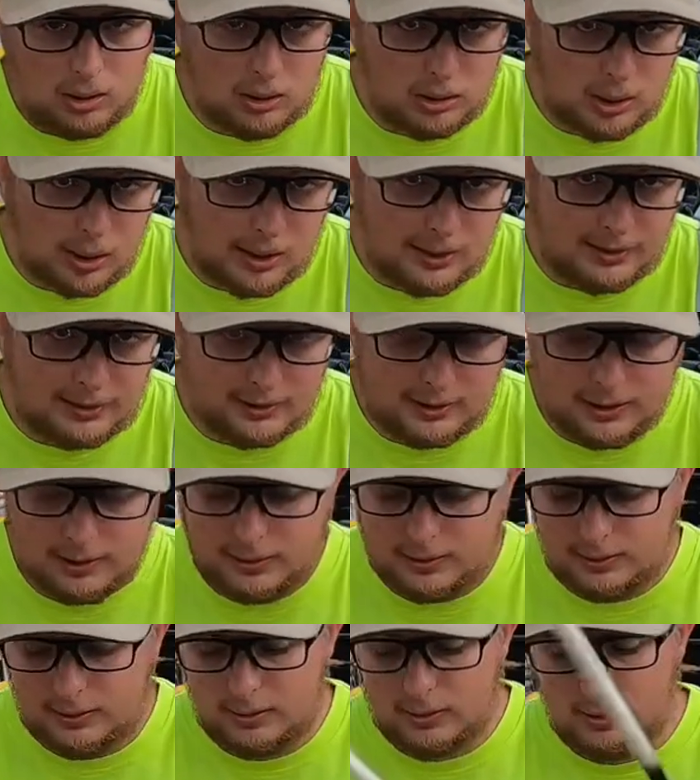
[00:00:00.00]
line
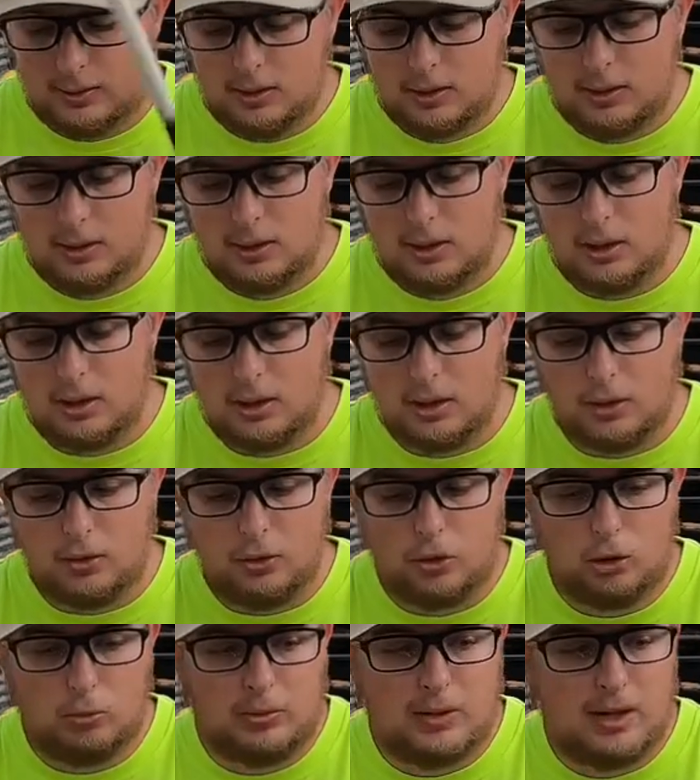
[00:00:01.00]
size. Uh,
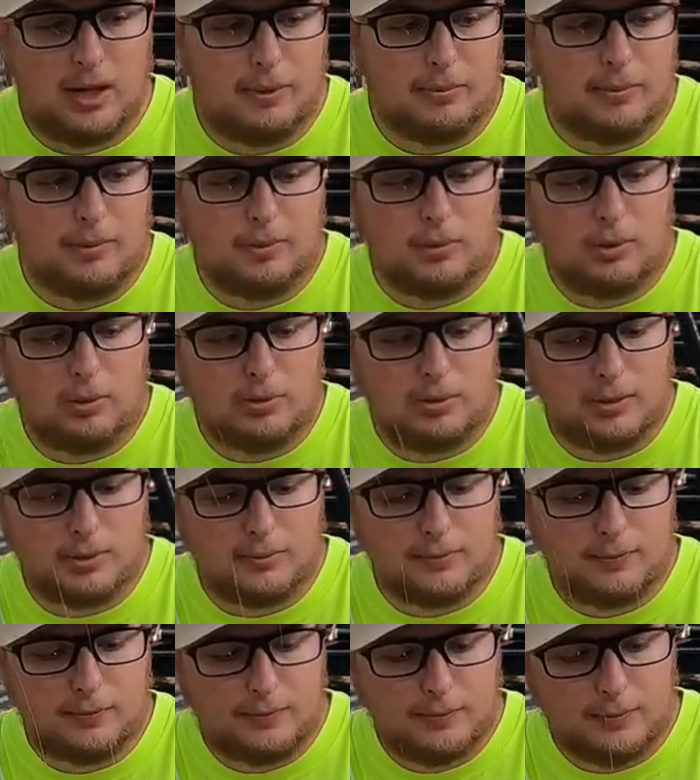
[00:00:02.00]
normally I'm
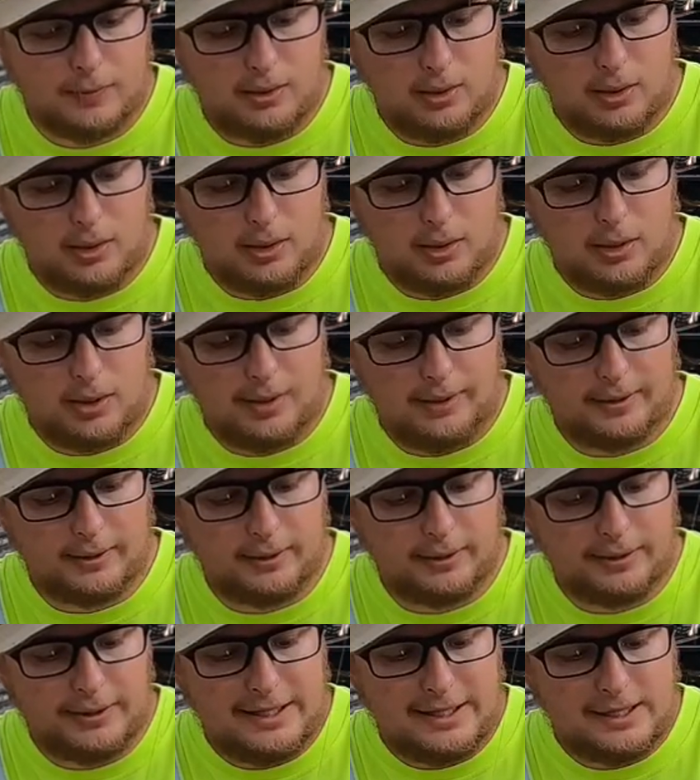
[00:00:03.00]
throwing at
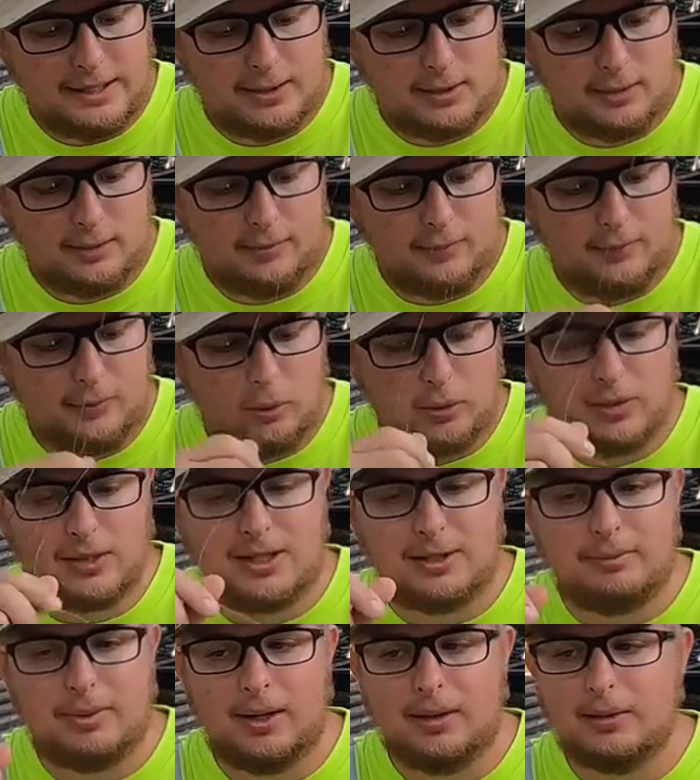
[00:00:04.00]
least
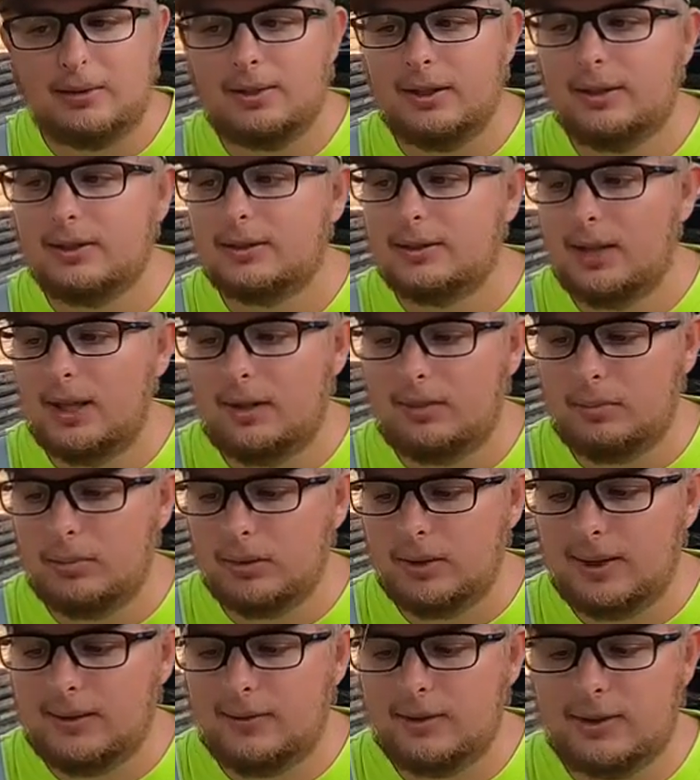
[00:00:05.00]
14 pound test. I
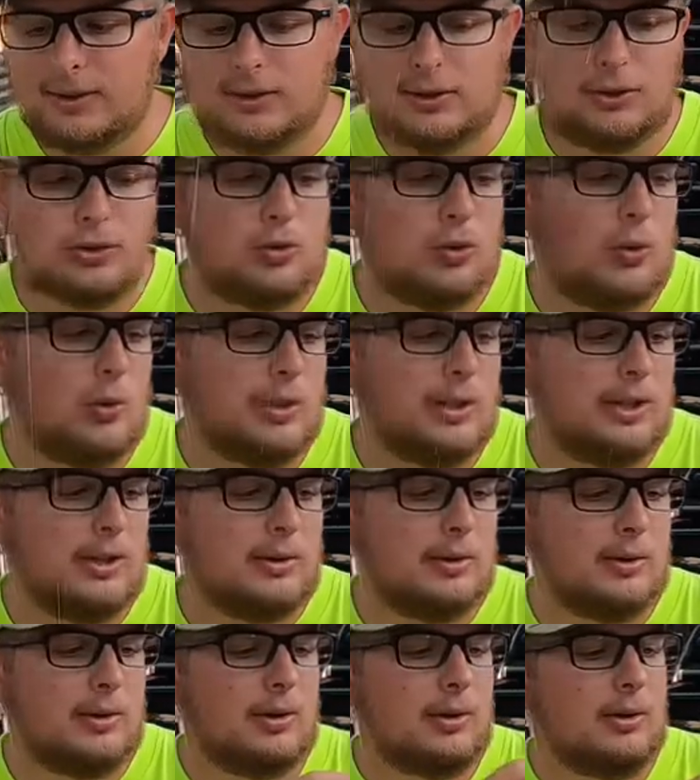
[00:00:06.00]
believe this is 20,
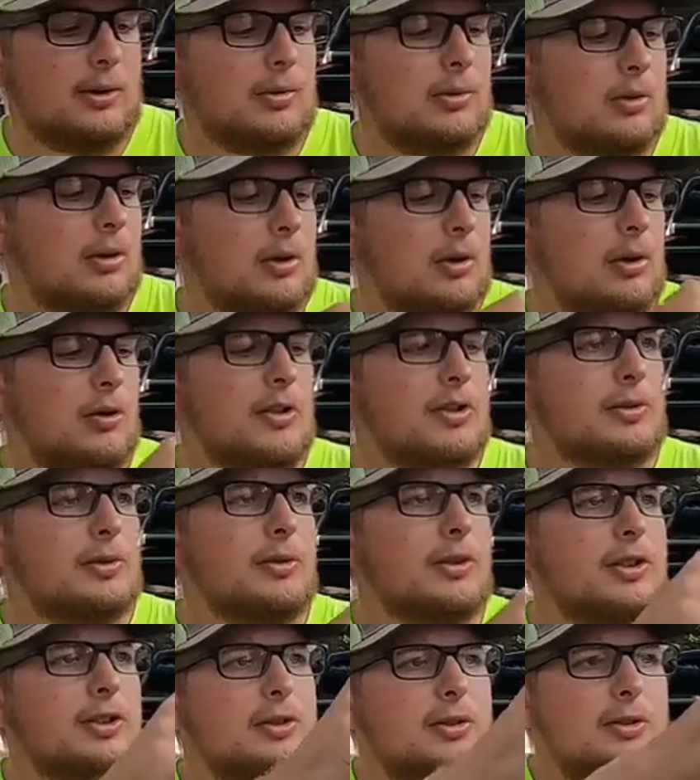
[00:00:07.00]
or no, this
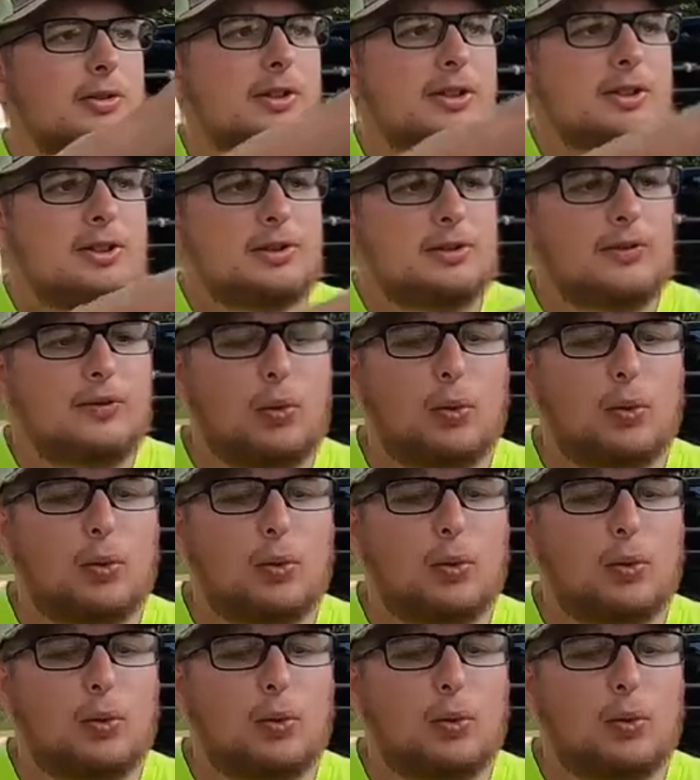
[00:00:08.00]
one, this this is